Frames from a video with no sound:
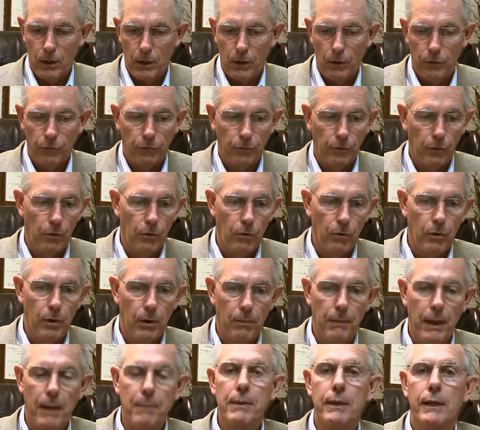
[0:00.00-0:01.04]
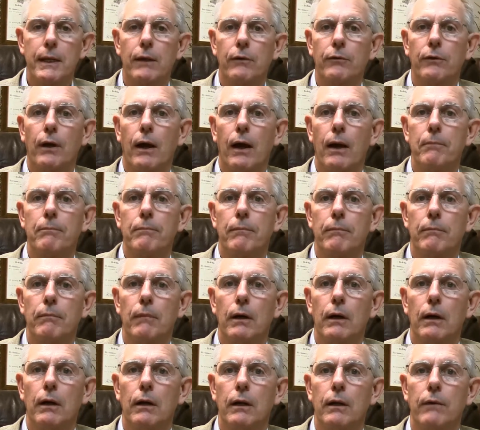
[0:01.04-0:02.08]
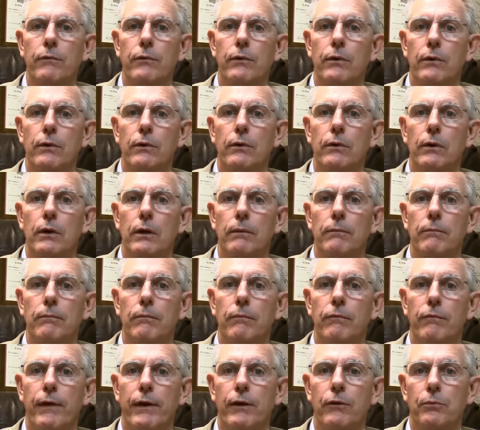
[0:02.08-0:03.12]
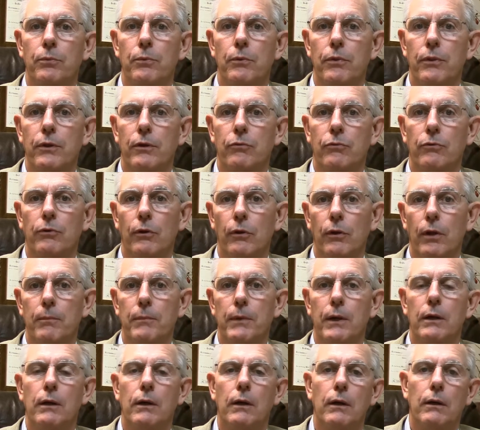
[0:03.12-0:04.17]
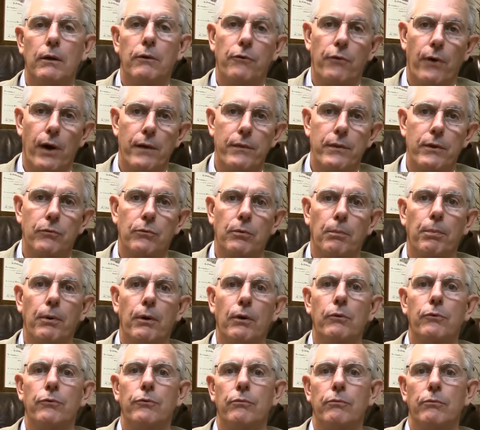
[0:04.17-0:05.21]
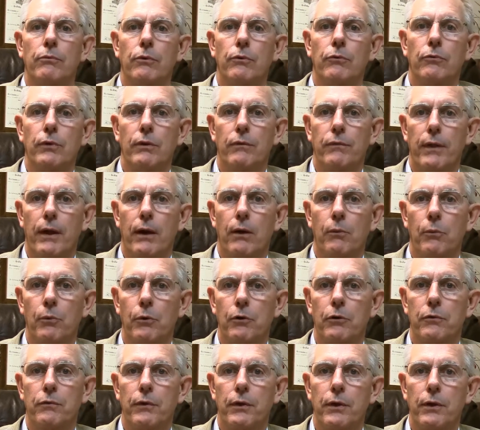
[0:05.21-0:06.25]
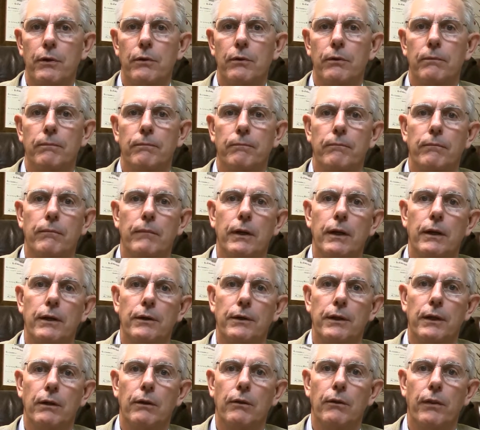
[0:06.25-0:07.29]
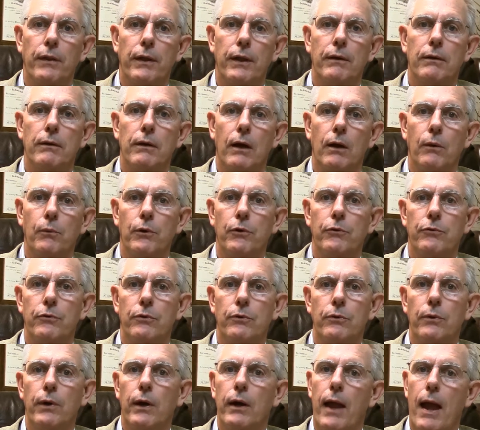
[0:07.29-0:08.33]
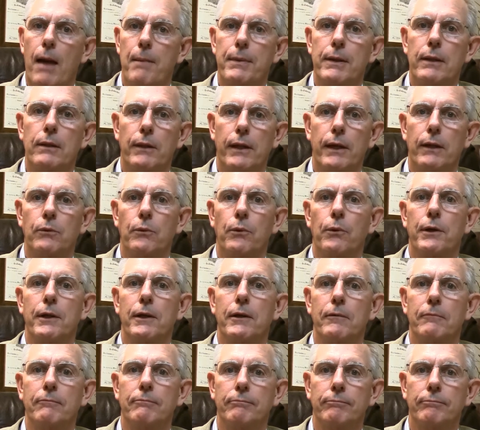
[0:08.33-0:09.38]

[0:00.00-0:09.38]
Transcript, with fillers: So uh, maybe next time, uh, if you're um, faced with this dilemma, try this approach, see if that works for you. And until then, I wish you a happy landlording.